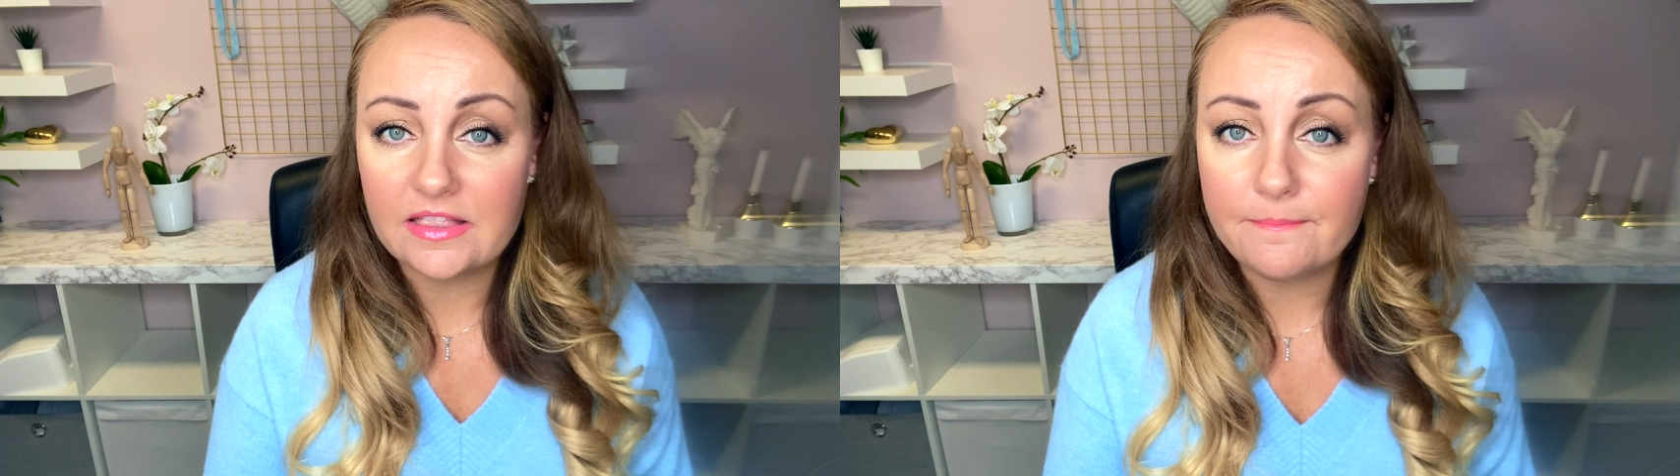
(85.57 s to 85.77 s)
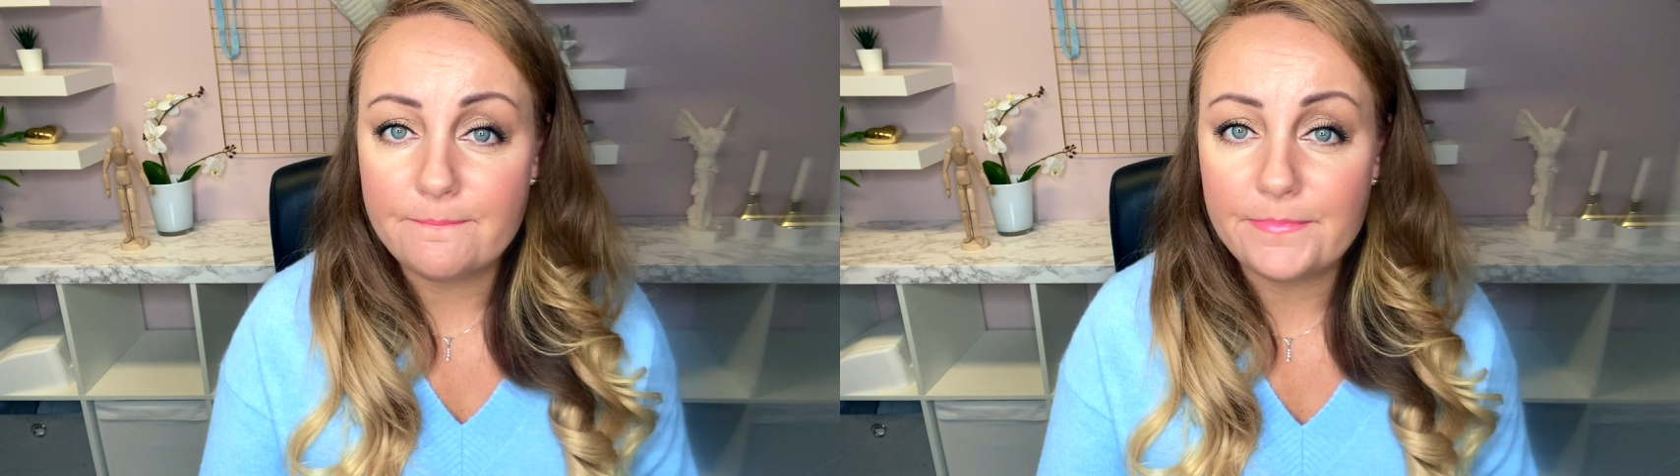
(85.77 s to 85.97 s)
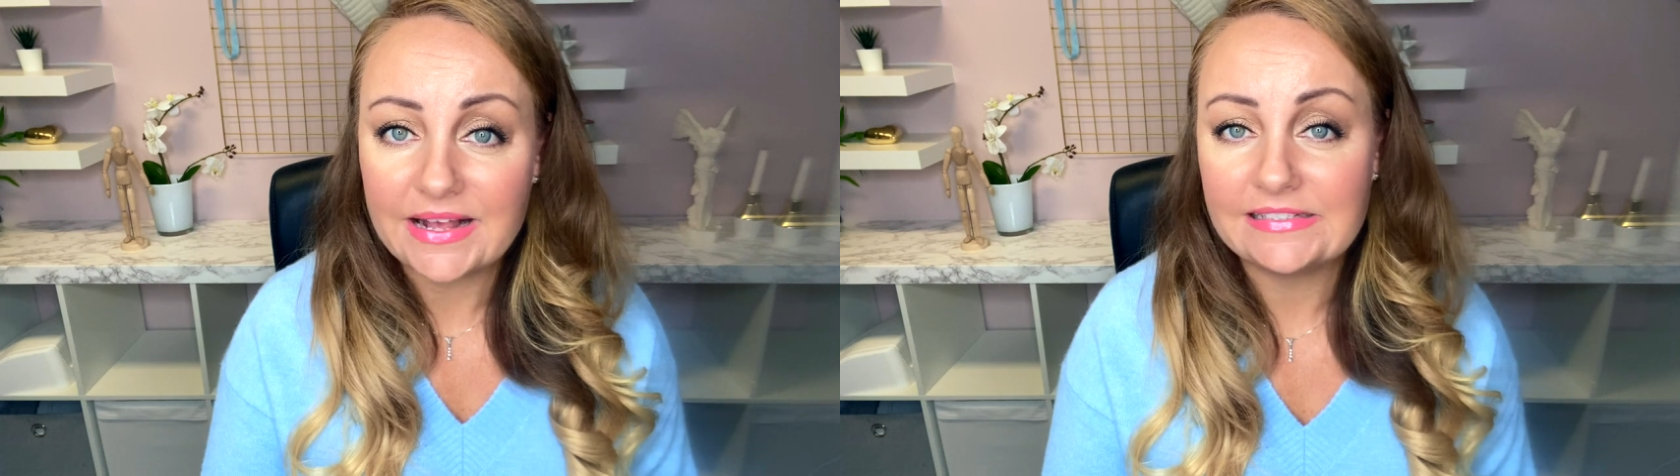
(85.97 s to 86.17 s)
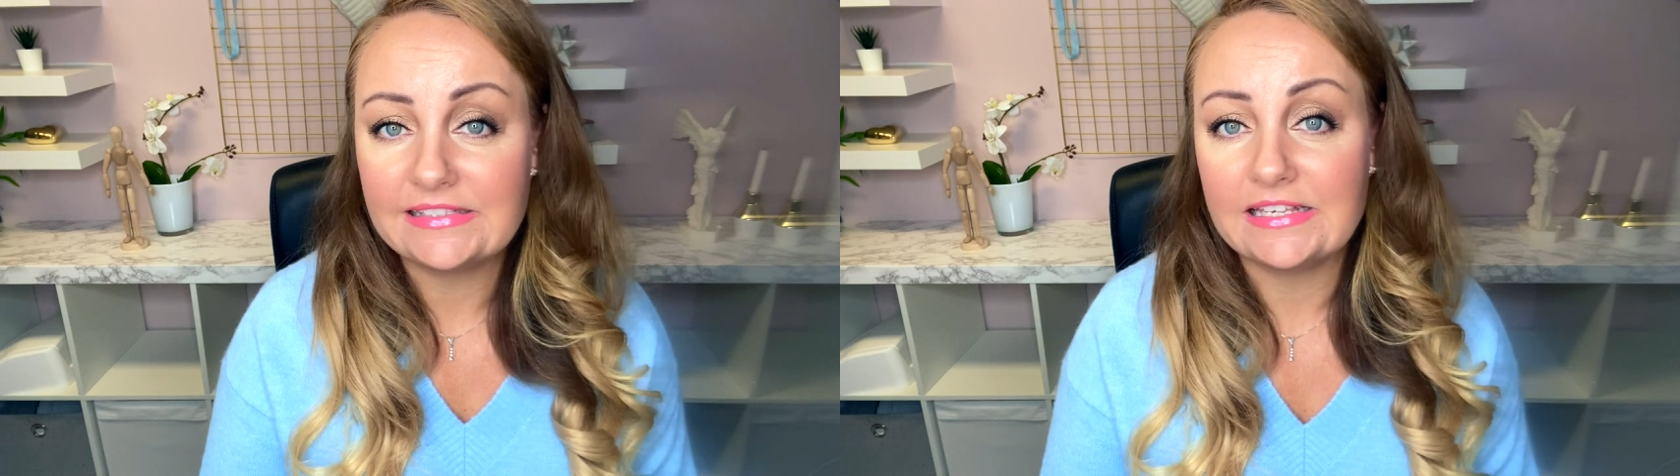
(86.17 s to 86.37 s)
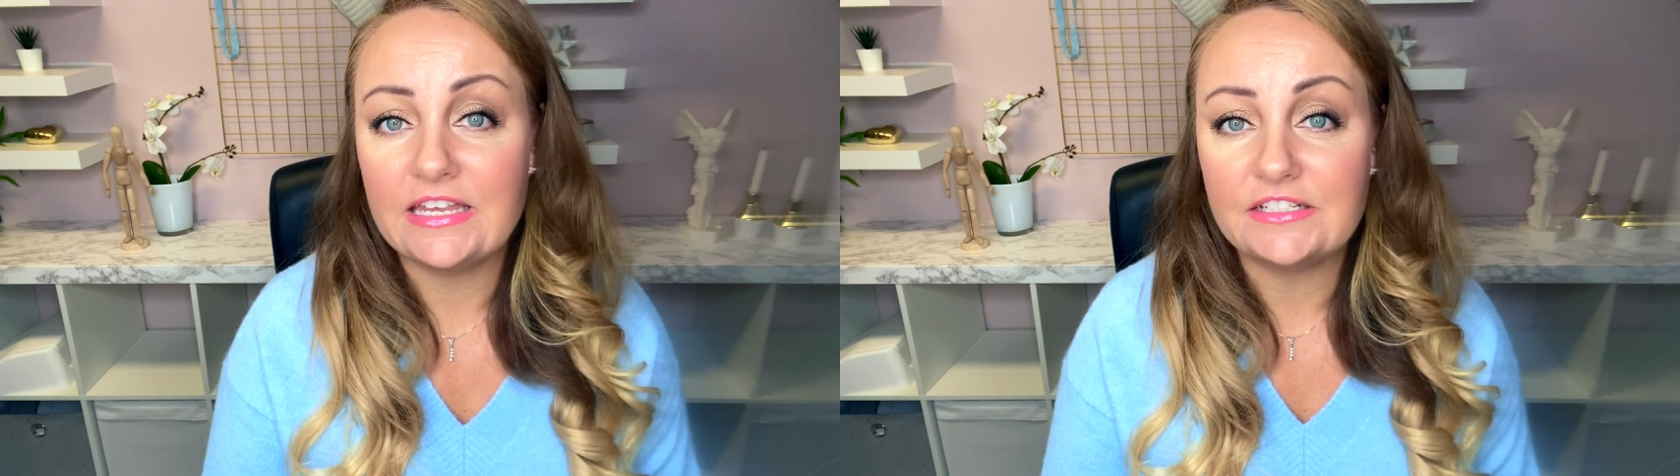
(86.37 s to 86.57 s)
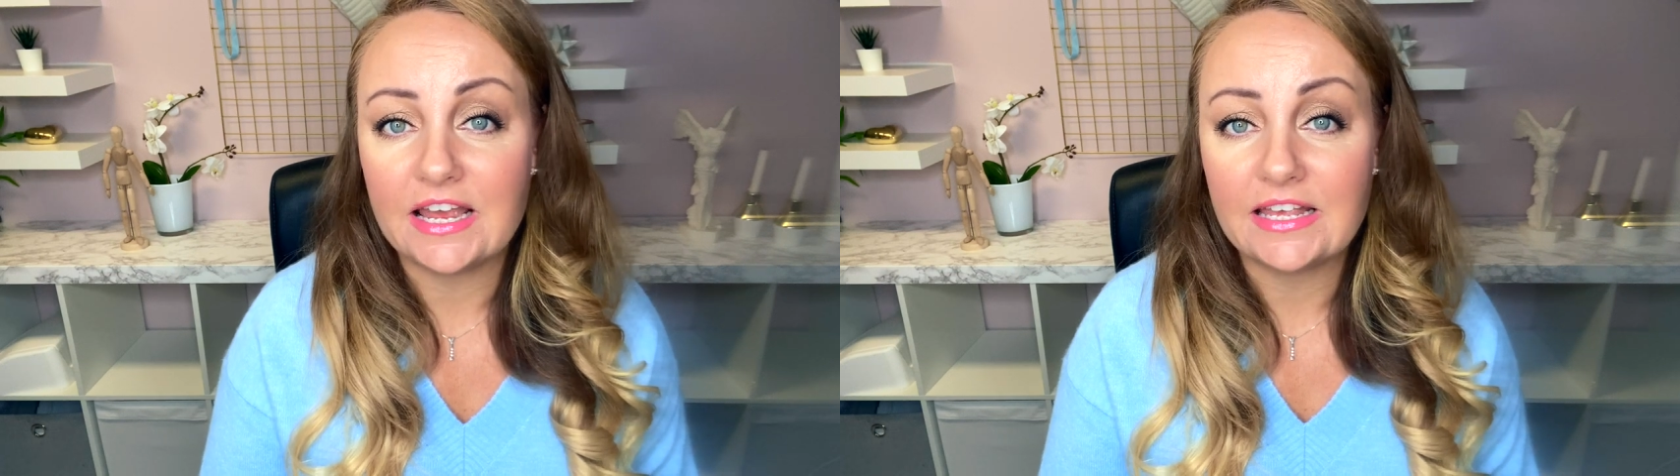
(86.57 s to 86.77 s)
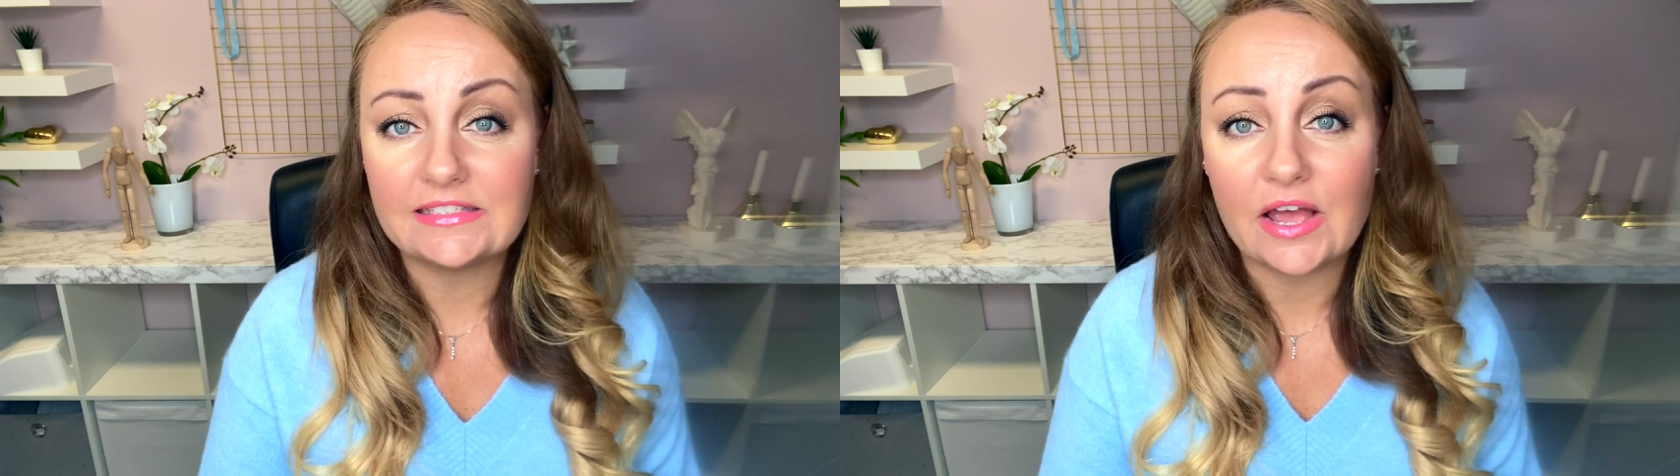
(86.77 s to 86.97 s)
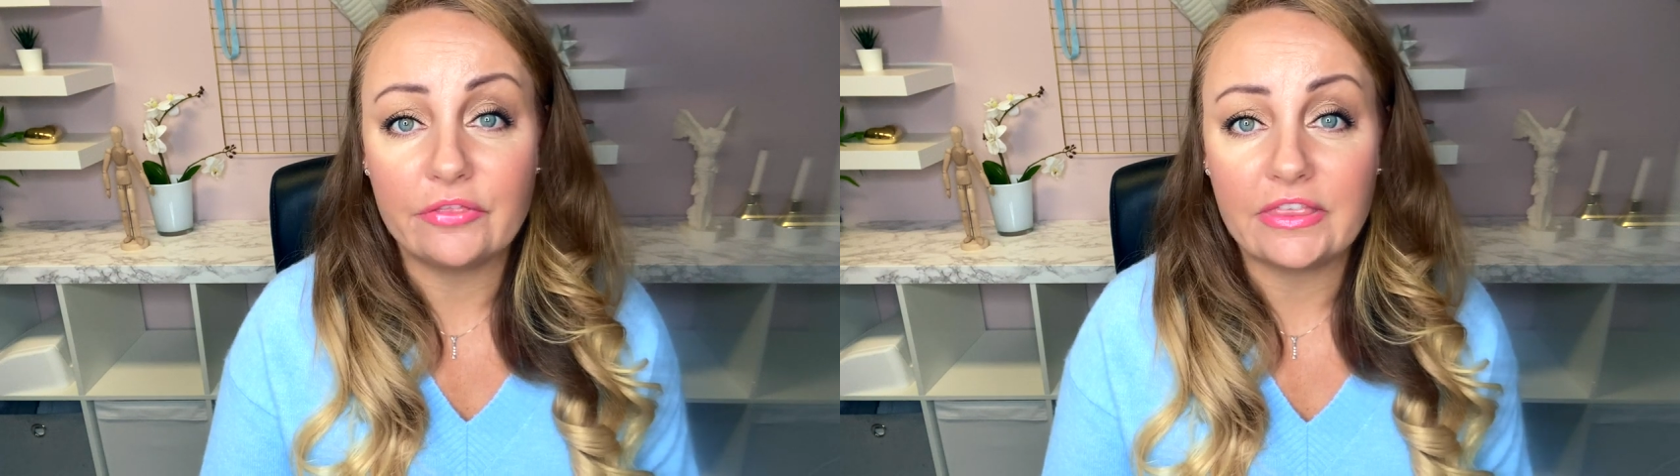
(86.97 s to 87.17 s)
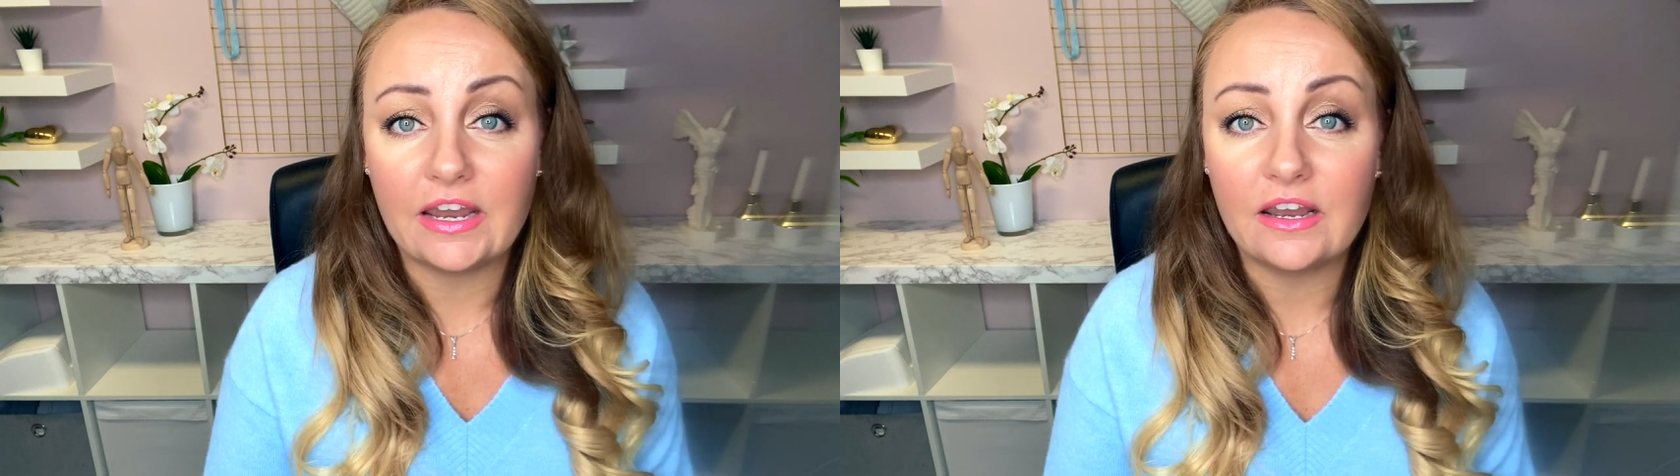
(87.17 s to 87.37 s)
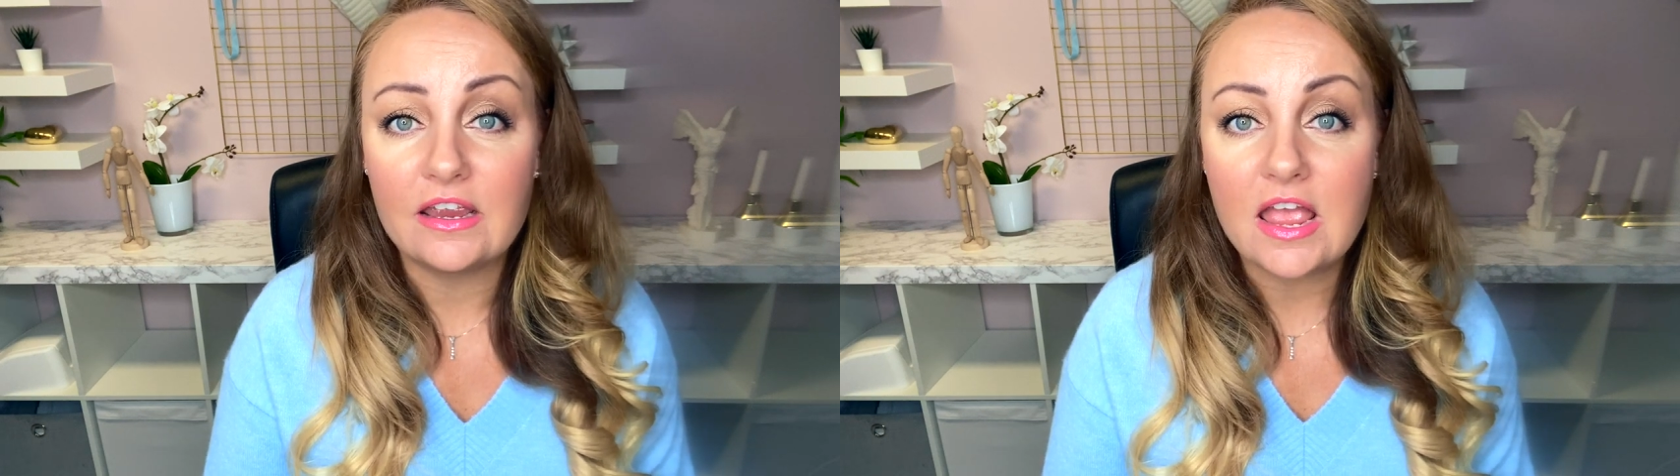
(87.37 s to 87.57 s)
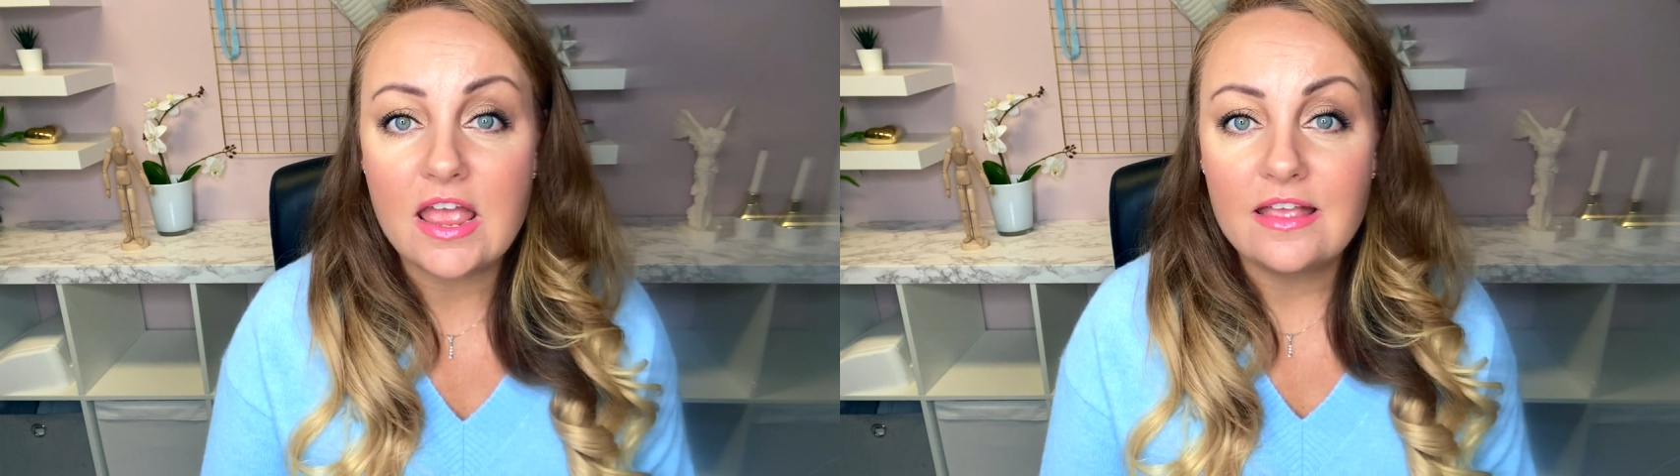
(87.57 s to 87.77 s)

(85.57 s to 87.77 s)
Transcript: the best ski jackets out there,